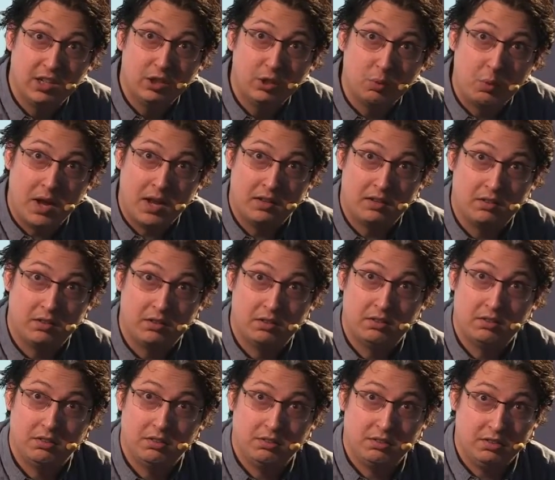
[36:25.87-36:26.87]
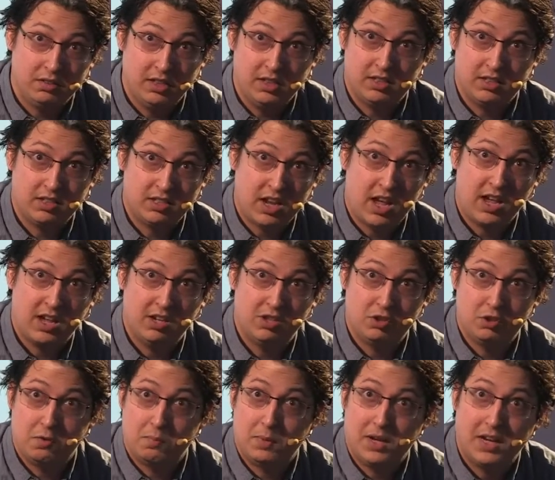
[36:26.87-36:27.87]
to enter the data science
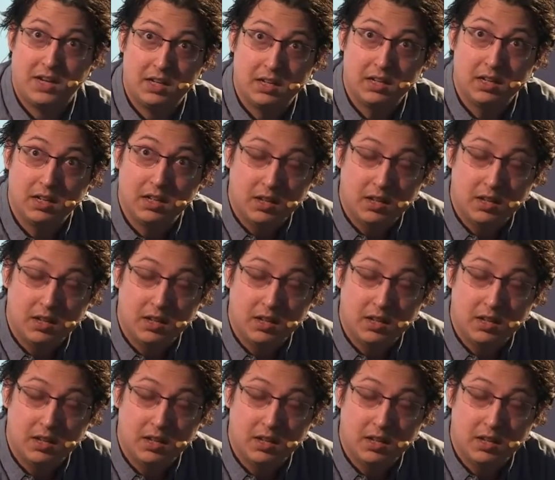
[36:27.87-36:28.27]
domain.